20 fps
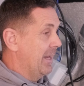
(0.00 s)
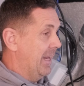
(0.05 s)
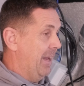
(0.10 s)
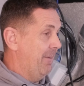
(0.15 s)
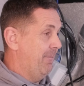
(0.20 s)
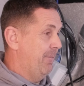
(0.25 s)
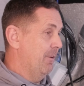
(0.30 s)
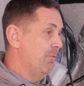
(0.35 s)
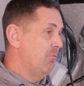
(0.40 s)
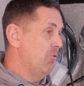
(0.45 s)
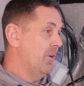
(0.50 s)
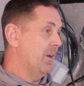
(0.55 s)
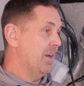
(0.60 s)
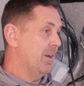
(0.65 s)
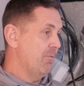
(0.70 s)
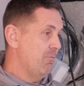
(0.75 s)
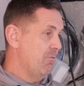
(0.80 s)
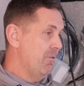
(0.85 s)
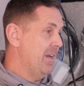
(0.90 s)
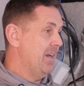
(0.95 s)
If you're running a
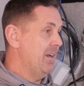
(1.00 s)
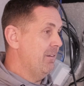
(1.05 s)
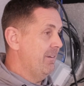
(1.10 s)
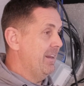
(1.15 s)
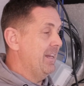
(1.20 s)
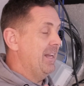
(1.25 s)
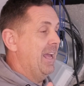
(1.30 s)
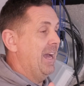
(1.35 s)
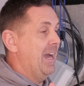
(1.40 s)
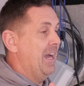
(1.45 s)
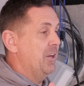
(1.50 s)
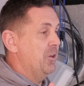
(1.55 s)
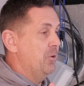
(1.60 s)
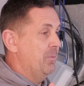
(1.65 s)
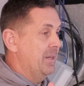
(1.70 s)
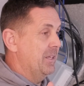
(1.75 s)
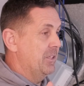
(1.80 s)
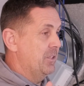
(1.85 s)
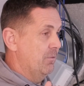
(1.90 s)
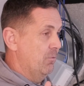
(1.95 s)
really, really high
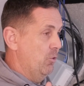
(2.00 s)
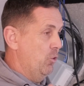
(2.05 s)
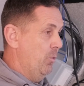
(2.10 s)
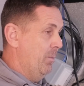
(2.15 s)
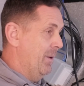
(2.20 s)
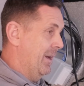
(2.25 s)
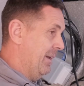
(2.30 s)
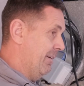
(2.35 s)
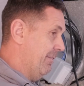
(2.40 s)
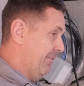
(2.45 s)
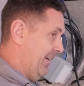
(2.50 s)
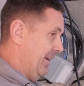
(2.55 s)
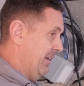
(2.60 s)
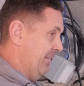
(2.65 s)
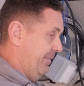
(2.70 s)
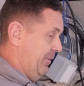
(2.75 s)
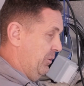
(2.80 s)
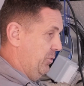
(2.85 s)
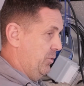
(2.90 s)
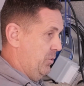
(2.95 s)
humidity room and your fan and
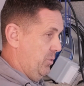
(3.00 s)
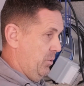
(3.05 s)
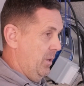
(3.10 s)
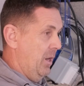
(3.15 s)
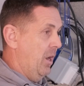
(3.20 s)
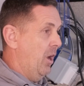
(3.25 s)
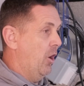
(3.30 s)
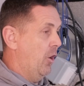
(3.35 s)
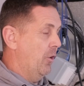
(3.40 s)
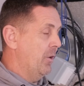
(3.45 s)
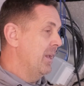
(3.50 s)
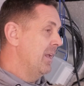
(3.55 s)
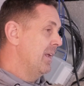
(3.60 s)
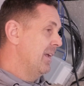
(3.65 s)
filter are on